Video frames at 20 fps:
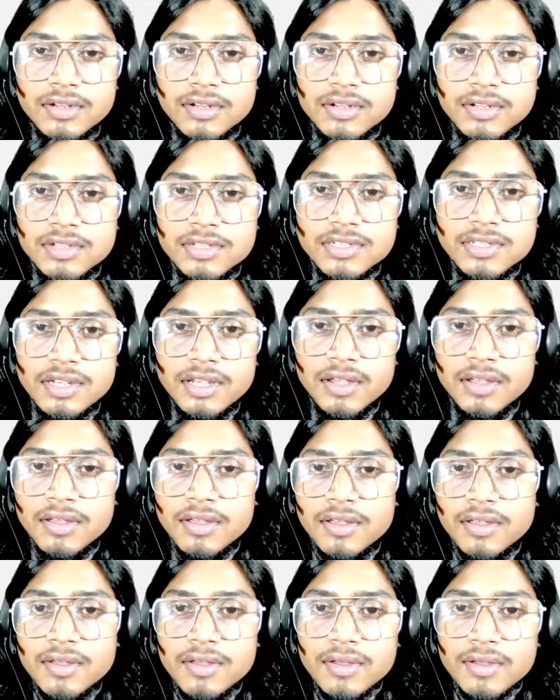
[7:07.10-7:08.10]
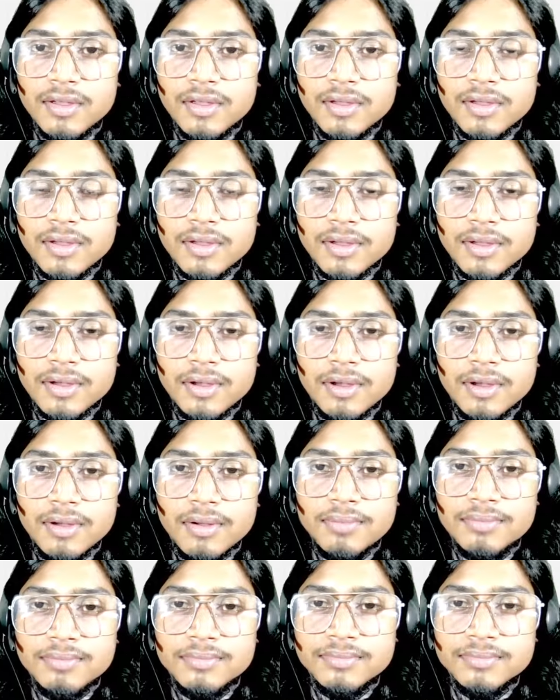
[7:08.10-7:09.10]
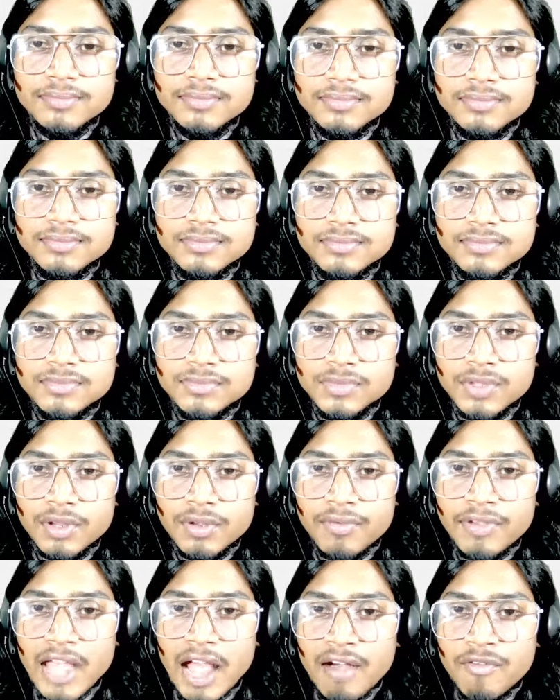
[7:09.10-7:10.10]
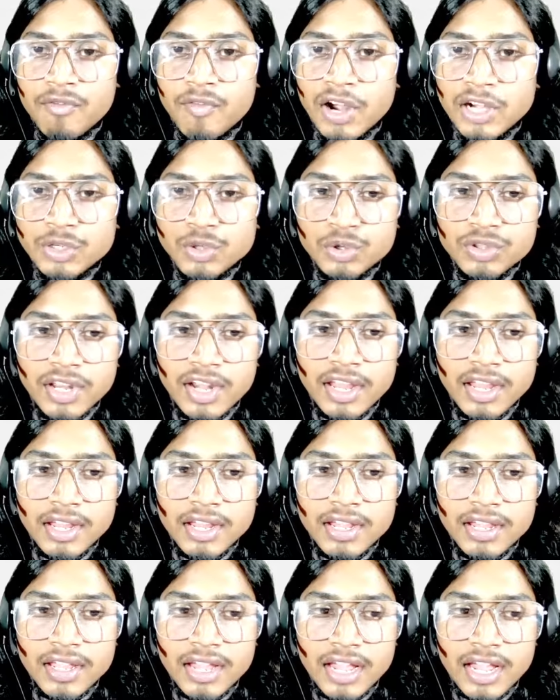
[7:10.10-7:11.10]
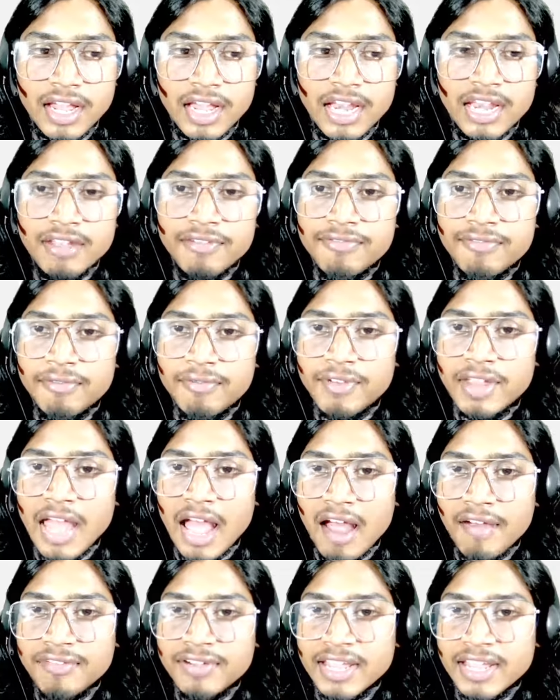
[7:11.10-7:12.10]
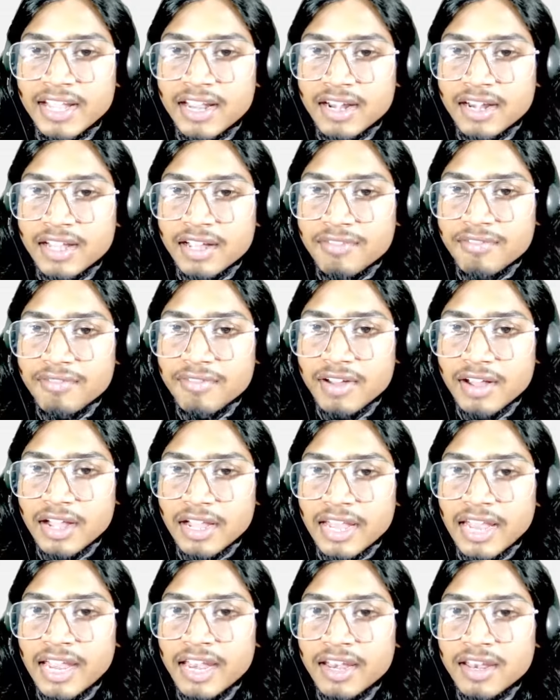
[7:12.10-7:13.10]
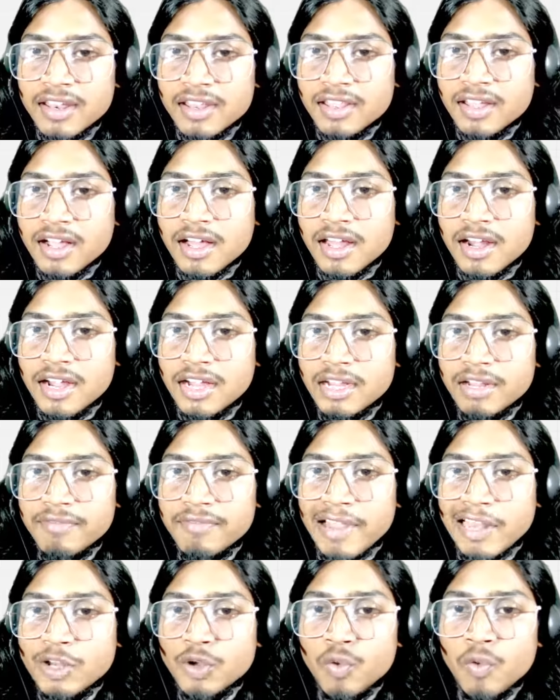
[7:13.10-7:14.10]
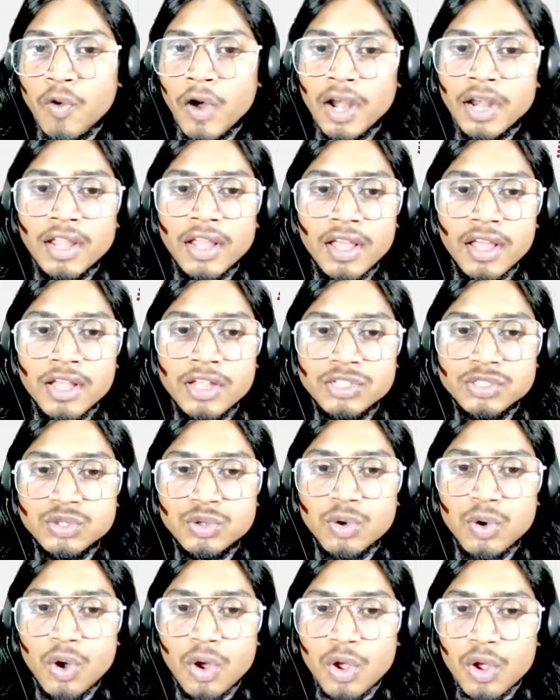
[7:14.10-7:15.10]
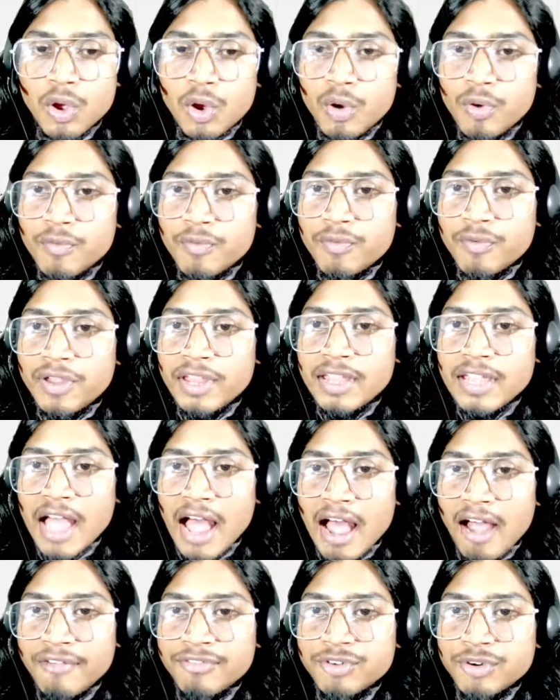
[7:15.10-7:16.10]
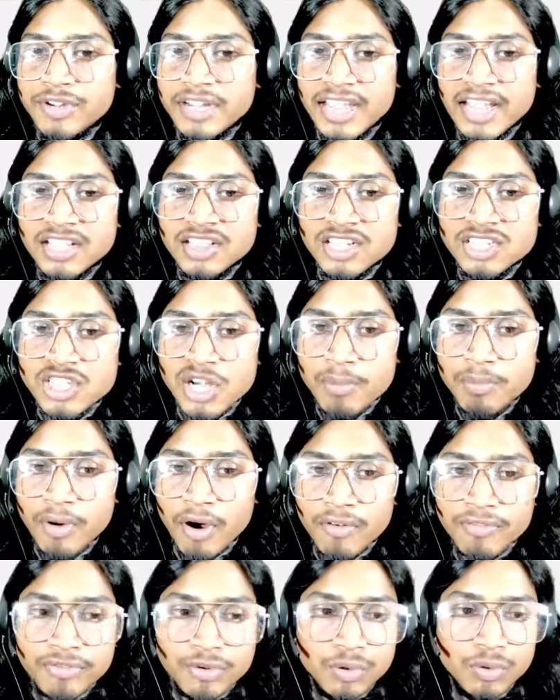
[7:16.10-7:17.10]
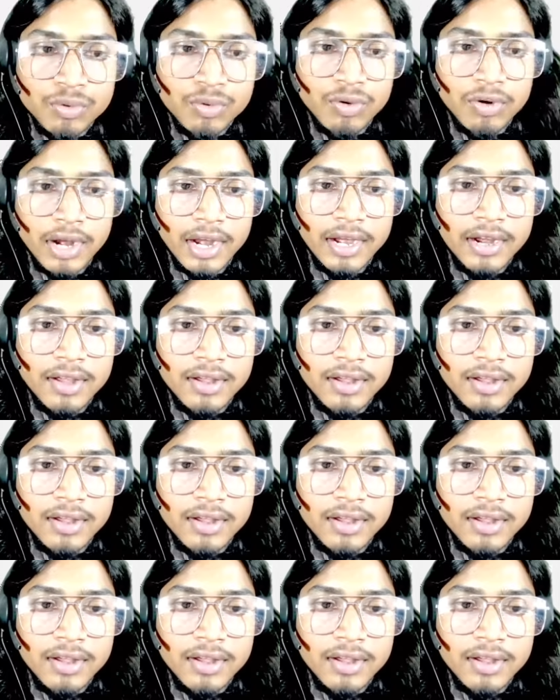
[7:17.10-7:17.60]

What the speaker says: see, we have 1 2 3, and if we have taken again the current value 1, so we have to take the jump of 2, right?